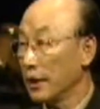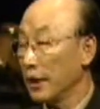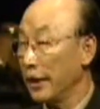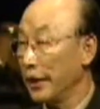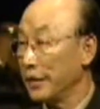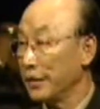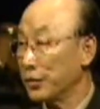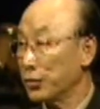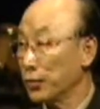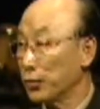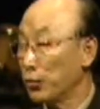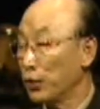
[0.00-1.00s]
And
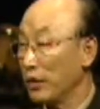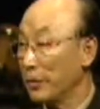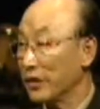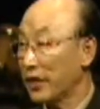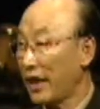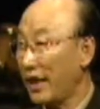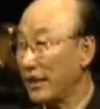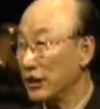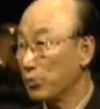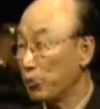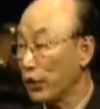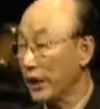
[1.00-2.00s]
so to have a
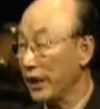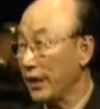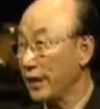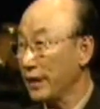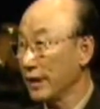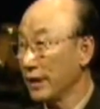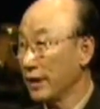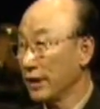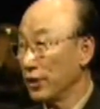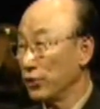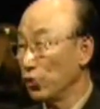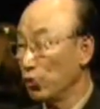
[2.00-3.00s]
task prayer,
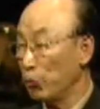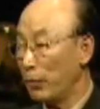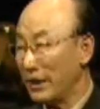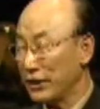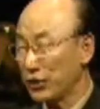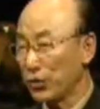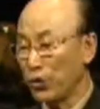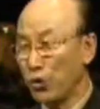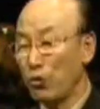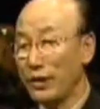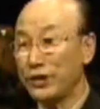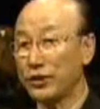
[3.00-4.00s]
you must
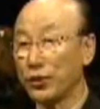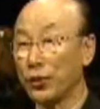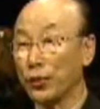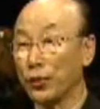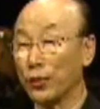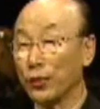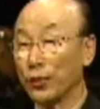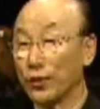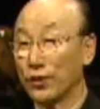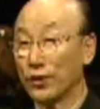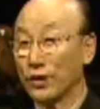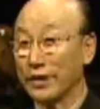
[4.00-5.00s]
always know
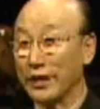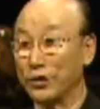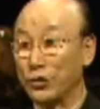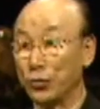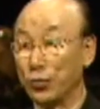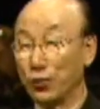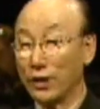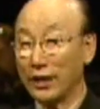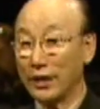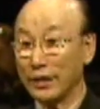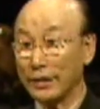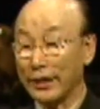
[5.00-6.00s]
that you
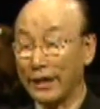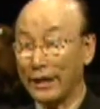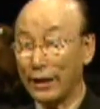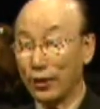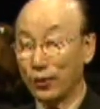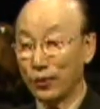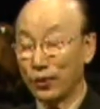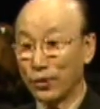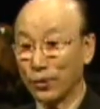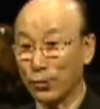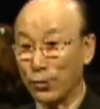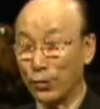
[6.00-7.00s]
are now
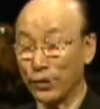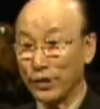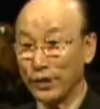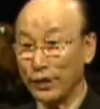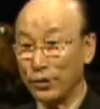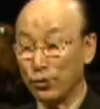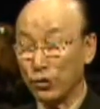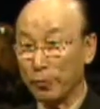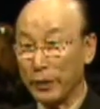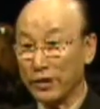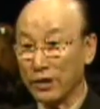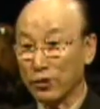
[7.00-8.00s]
going into the
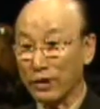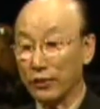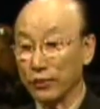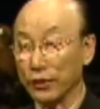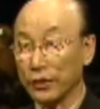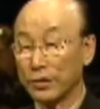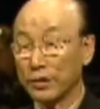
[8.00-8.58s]
battleground.